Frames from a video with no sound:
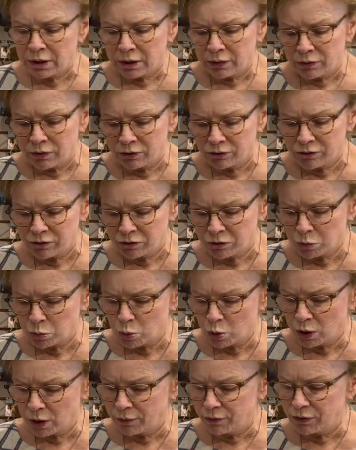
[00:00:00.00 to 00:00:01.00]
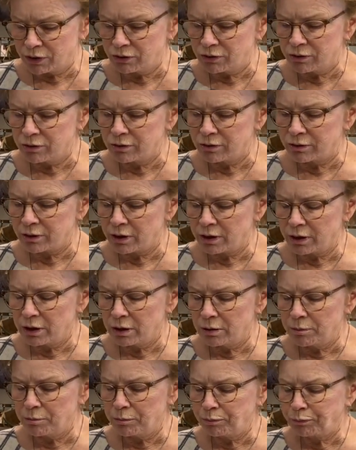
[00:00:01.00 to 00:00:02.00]
This is one, this is
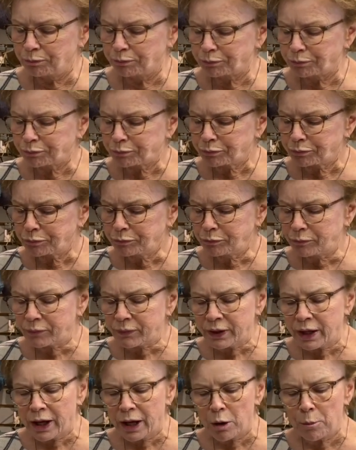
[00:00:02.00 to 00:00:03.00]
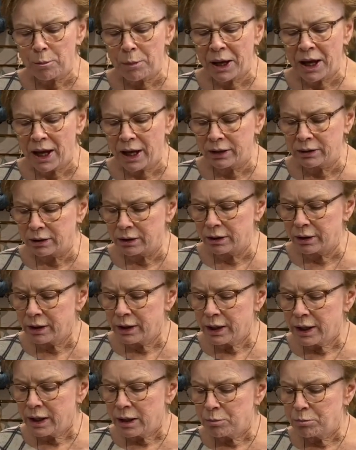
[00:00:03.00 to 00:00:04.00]
alpaca,
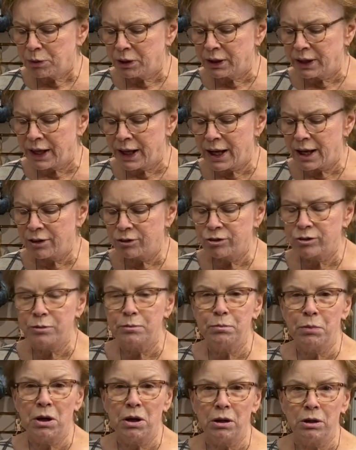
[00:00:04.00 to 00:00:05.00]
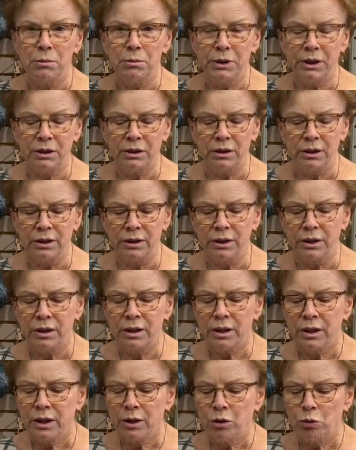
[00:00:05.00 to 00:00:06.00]
but it has some polyamide in it,
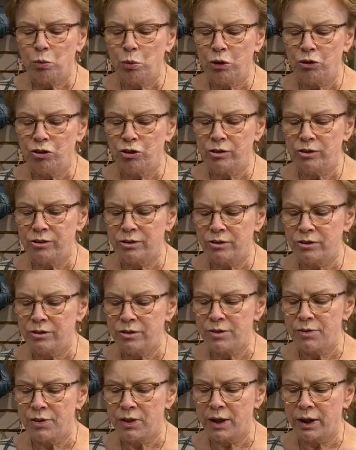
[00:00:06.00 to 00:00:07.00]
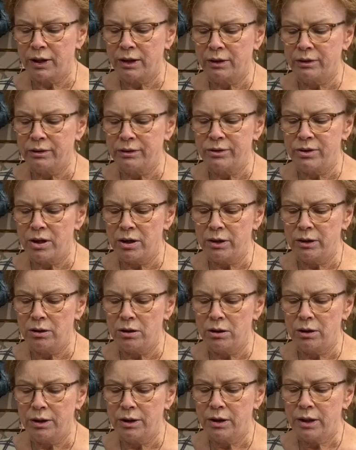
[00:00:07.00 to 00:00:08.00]
which is a synthetic, a
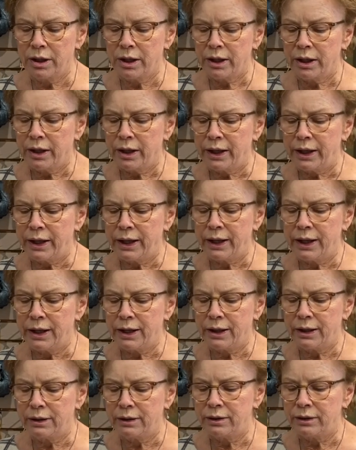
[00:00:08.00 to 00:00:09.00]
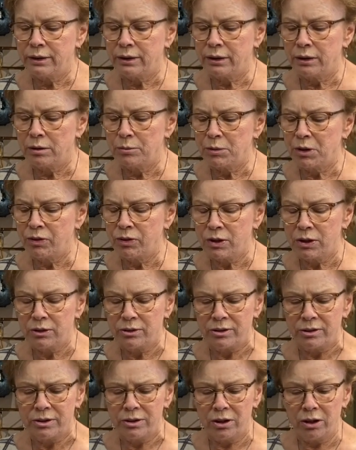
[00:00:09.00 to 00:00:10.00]
nylon, and I think it's
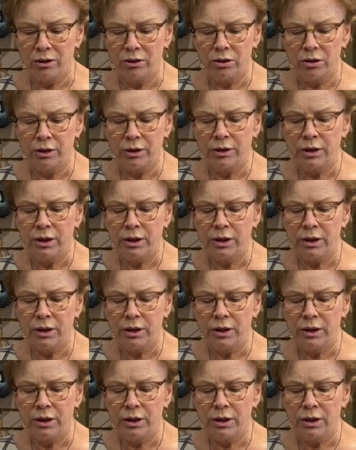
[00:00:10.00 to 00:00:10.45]
a nylon.